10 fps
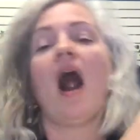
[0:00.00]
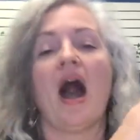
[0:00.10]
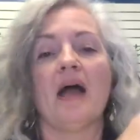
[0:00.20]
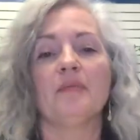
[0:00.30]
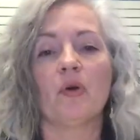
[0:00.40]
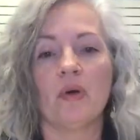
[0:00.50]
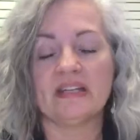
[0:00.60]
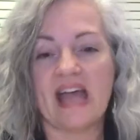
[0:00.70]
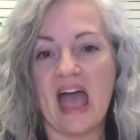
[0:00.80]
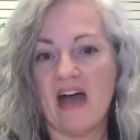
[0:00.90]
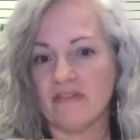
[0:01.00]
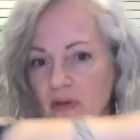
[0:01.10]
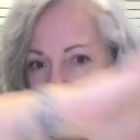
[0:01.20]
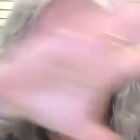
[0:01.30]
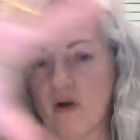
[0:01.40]
I'm going to have the
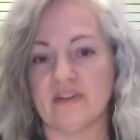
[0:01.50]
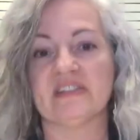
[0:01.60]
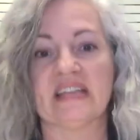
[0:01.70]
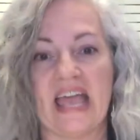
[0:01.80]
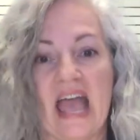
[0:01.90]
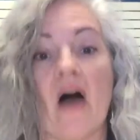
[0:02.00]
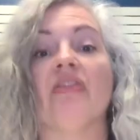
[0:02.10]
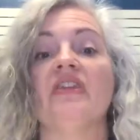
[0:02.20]
cards lay out